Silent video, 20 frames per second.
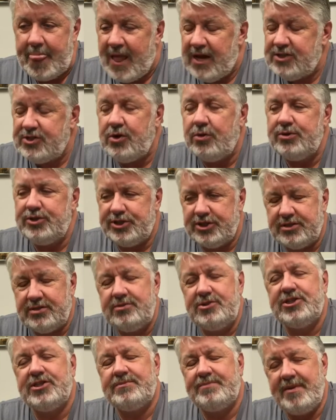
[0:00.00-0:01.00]
So
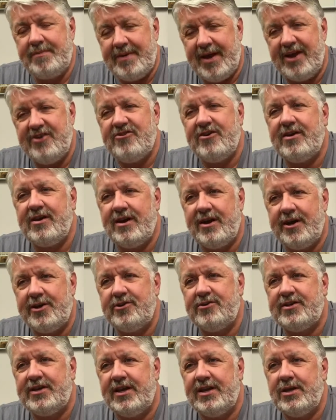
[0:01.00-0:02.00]
just be patient and
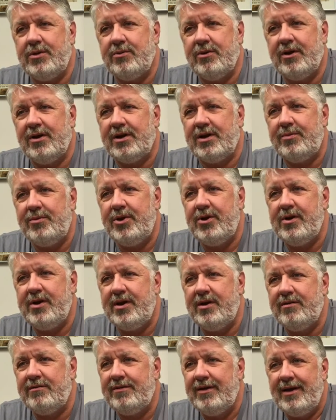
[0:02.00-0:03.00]
understand that we're a
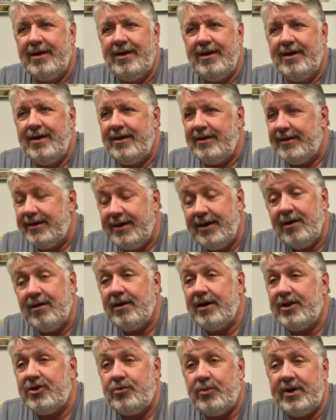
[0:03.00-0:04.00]
community of
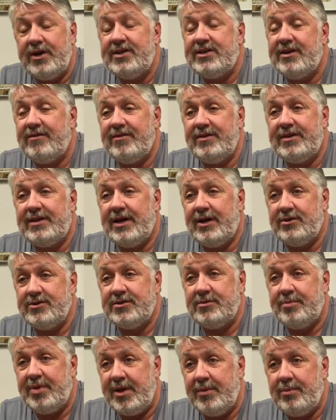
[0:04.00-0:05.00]
nearly
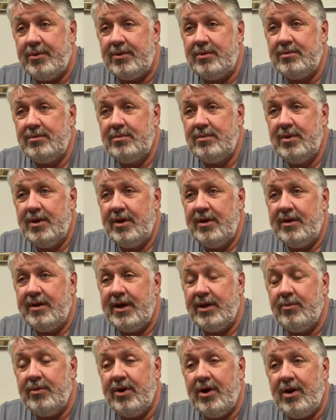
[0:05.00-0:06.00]
27,000 people,
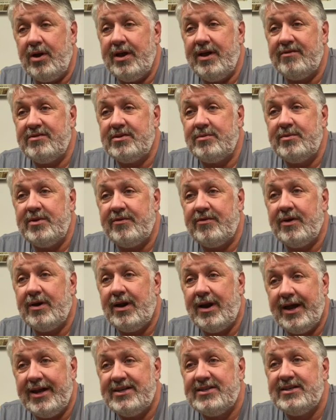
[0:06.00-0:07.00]
and we all have some
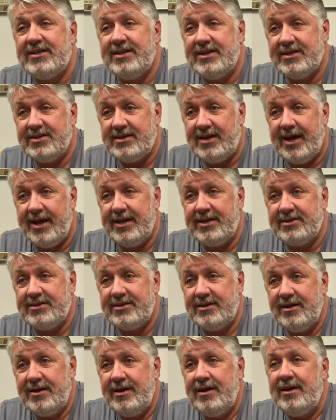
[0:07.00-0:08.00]
different likes and
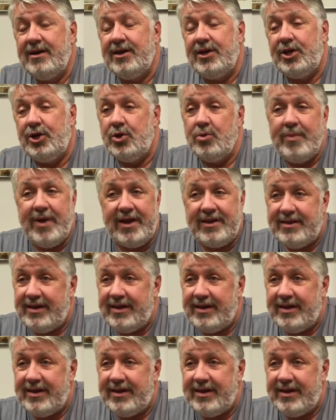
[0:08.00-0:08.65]
dislikes. You may